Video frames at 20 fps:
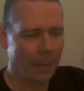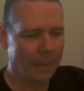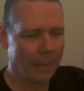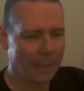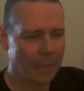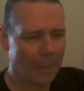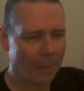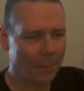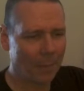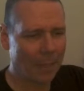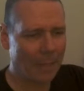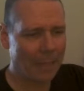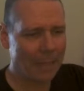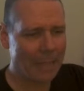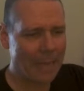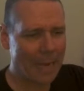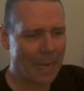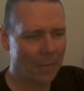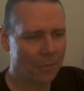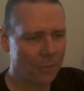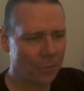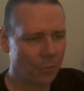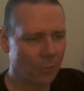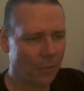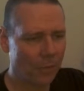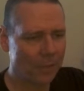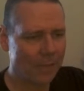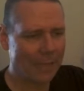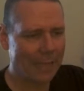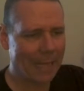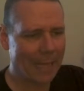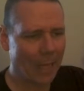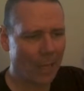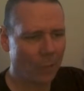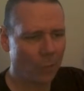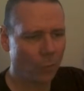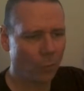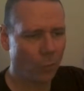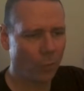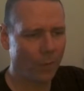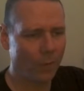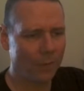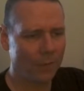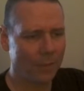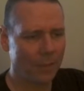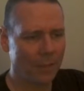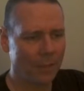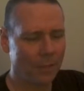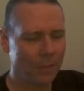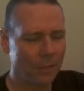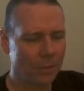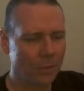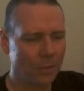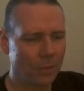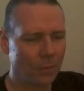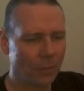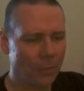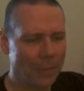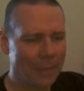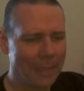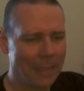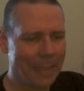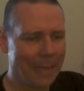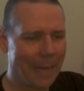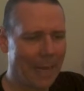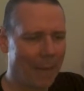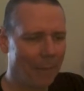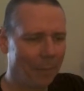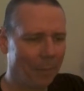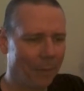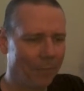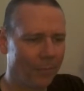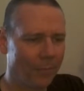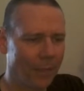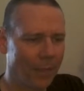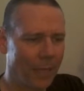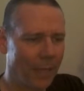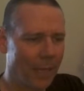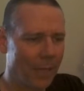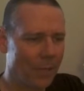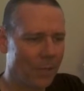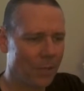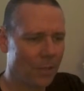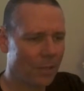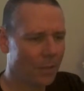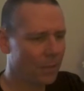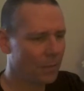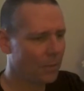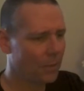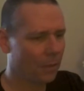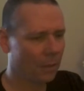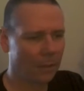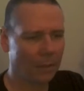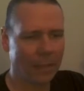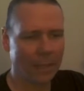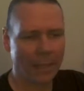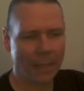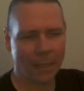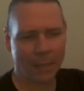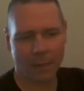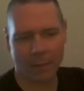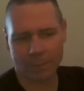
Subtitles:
Yamaha natural sound with discrete amplification to like